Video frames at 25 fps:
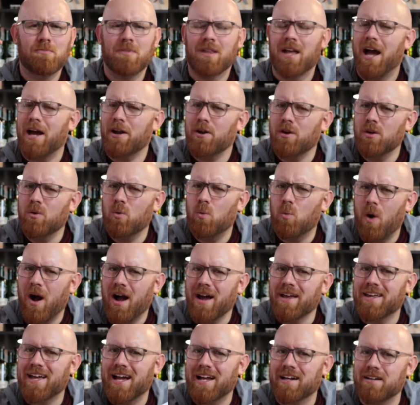I don't know
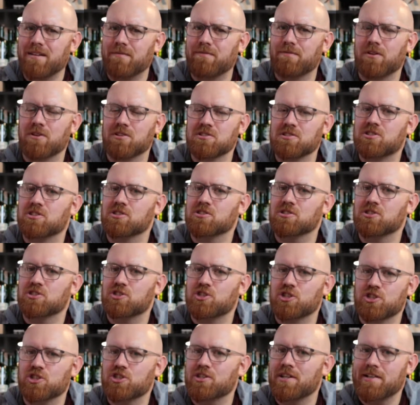why candy floss doesn't
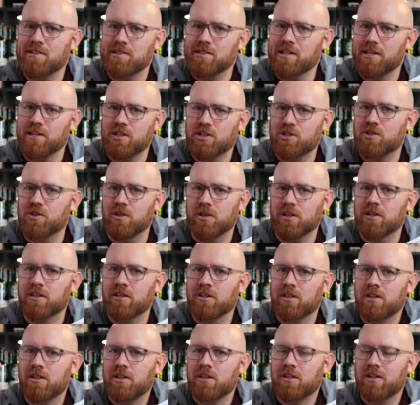just taste like sugar.
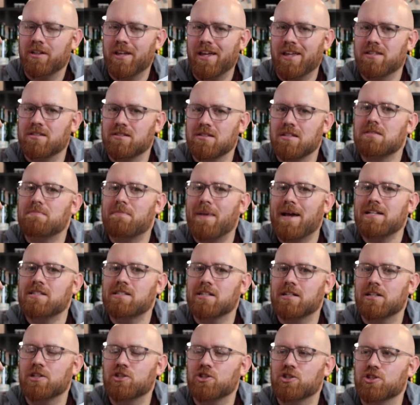It's
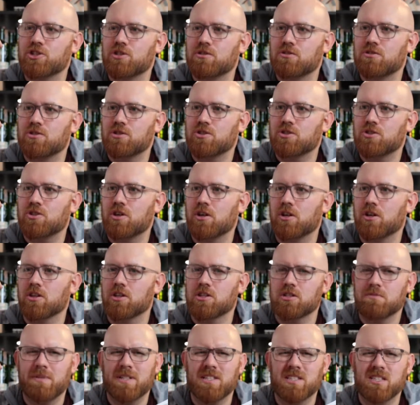basically just sugar
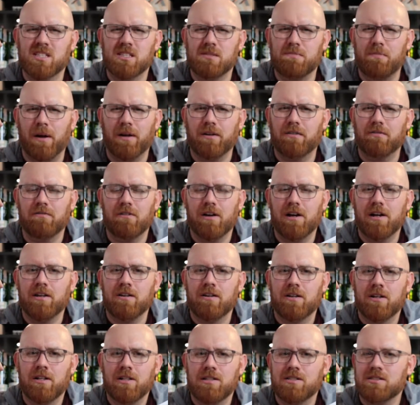that's been spun, right?
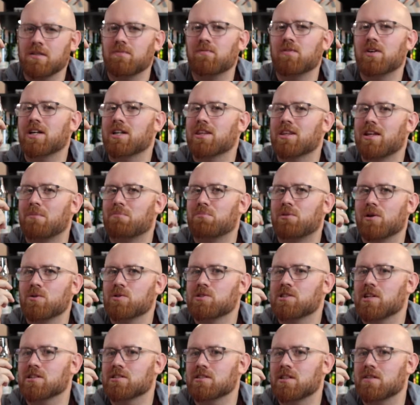Something in that
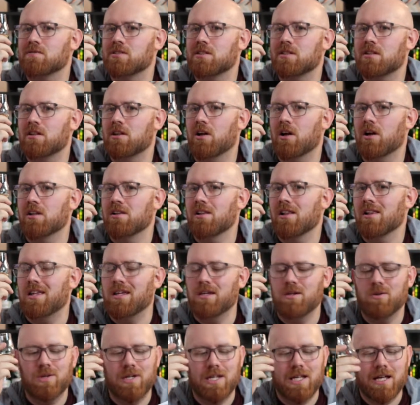process gives it an utterly
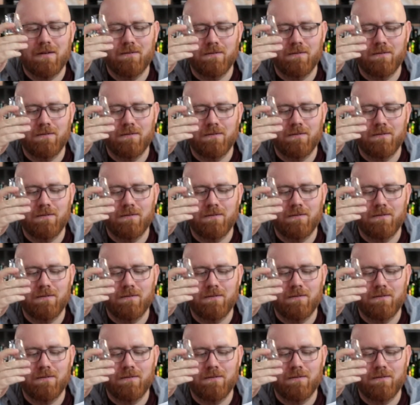unique